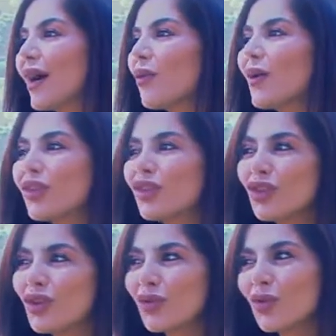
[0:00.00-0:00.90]
with
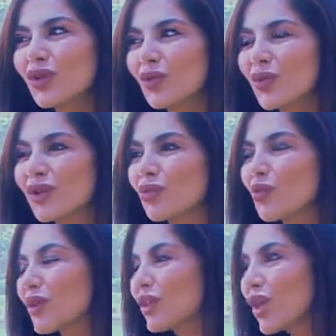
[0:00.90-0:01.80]

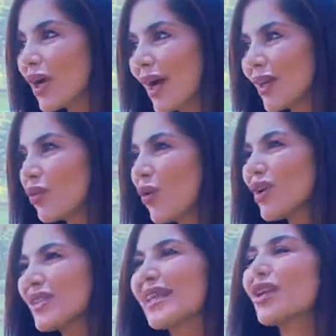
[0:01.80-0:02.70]
not, I don't
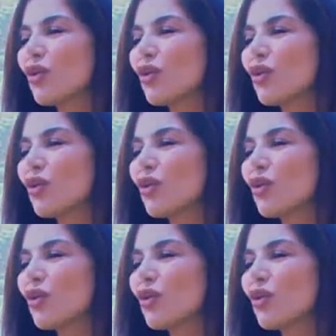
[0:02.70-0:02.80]
want to say